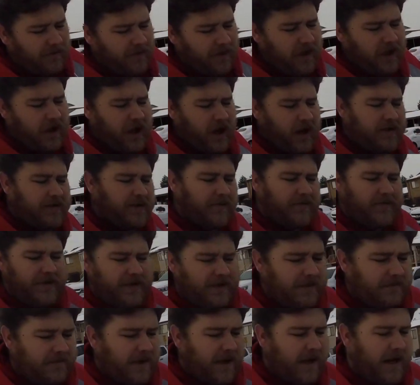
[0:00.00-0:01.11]
can also
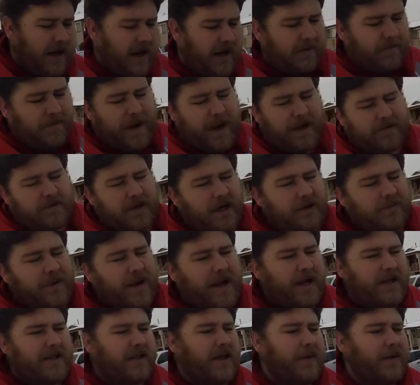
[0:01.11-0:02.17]
visit my Patreon page,